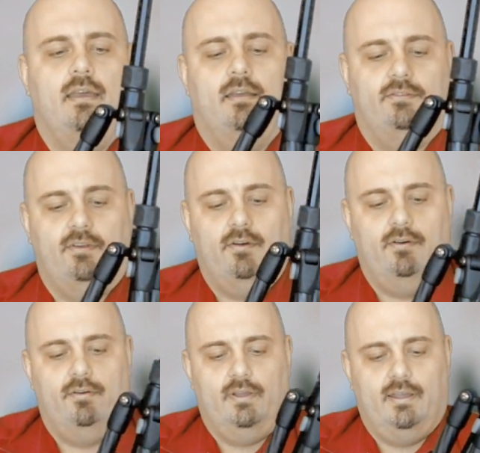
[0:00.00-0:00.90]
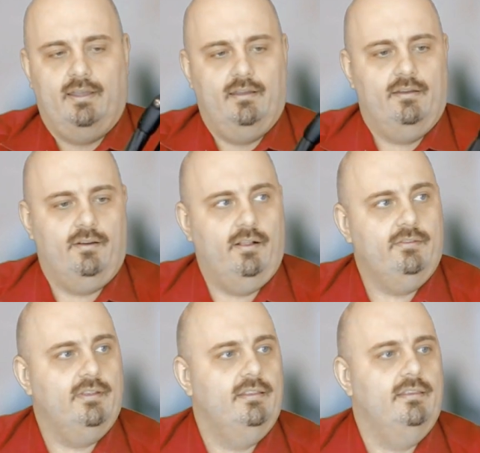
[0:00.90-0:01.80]
So all
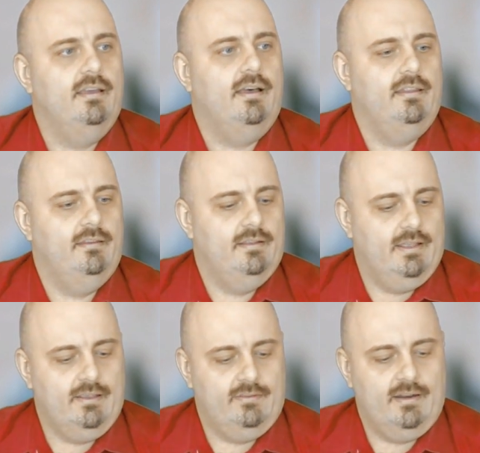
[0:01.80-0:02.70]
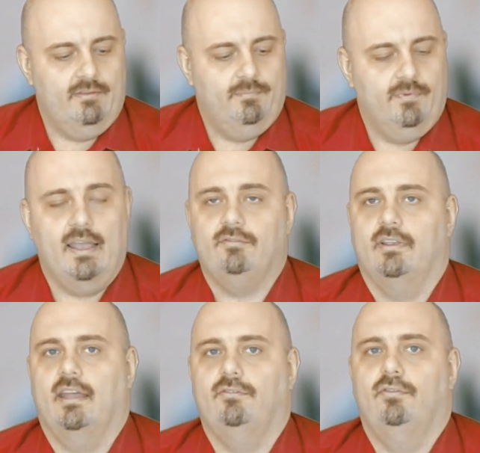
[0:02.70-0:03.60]
said and done, like I said, I've
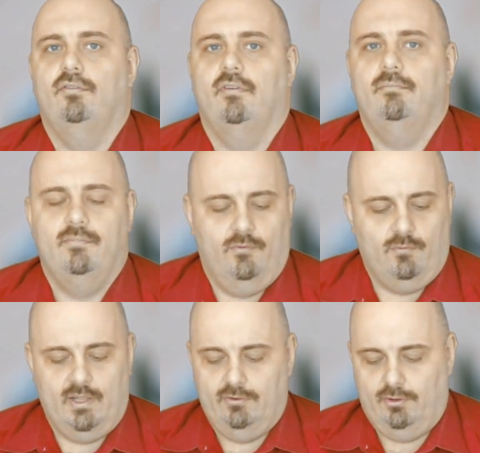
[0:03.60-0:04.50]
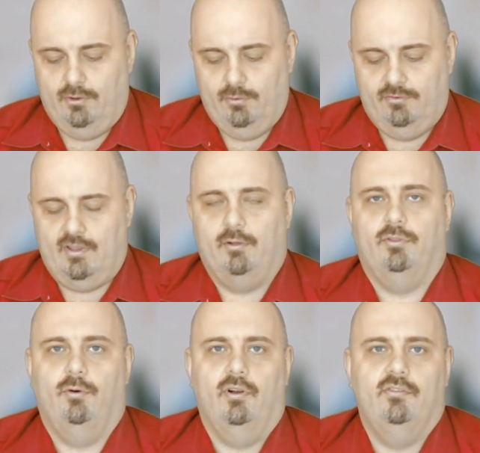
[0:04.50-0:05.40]
actually got two of them, one to use
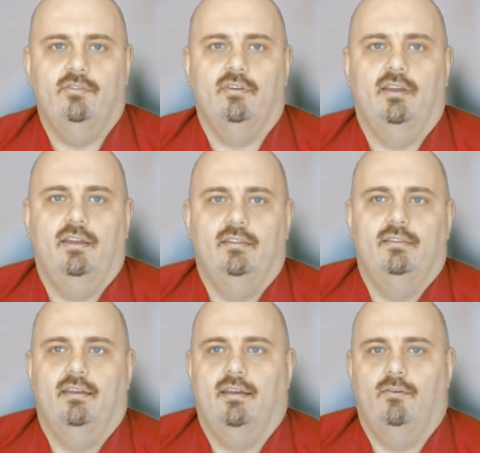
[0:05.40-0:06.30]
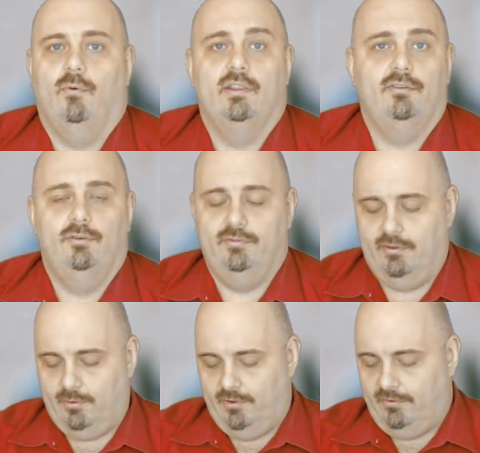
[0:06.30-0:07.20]
outdoors and one to use
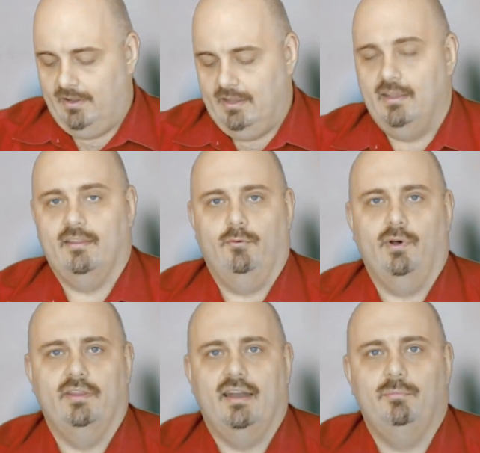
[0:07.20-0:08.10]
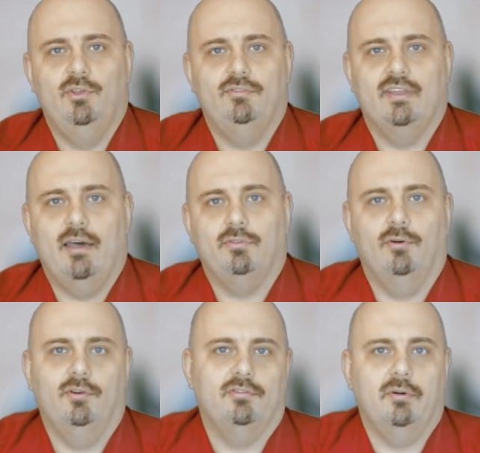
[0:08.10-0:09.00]
indoors. The one that I'm using
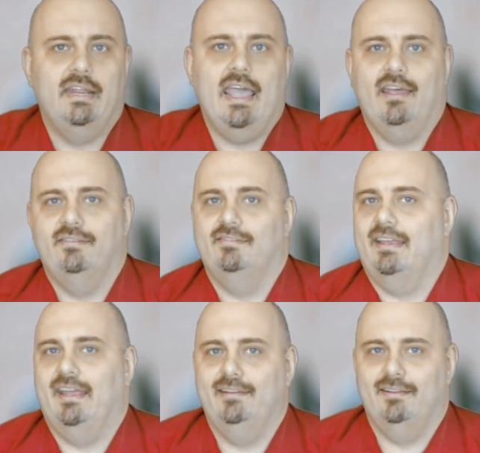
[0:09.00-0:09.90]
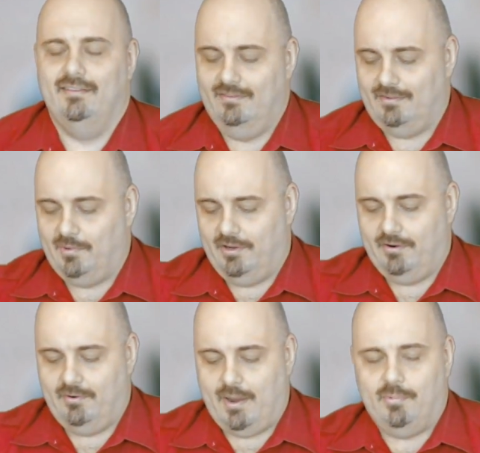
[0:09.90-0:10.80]
outdoors already has sand and some other
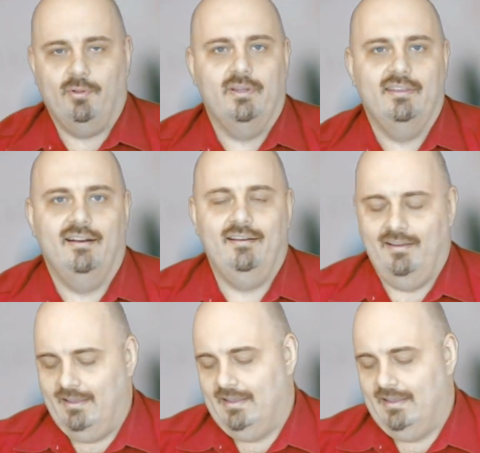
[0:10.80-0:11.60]
crap over in there.